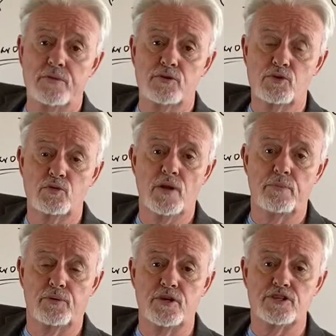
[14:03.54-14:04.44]
to us, we'd really
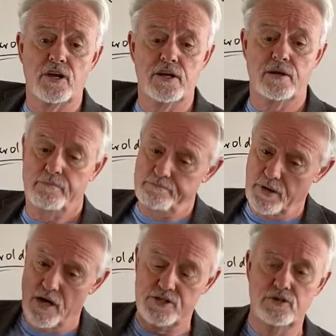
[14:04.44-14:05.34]
appreciate it.
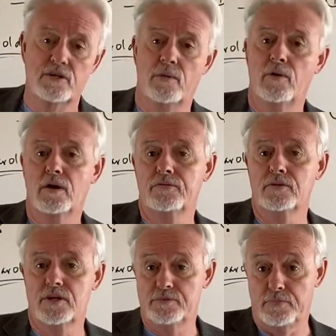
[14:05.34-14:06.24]
Part two coming right after
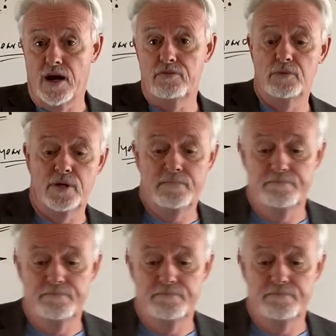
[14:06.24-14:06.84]
this. Bye, everybody.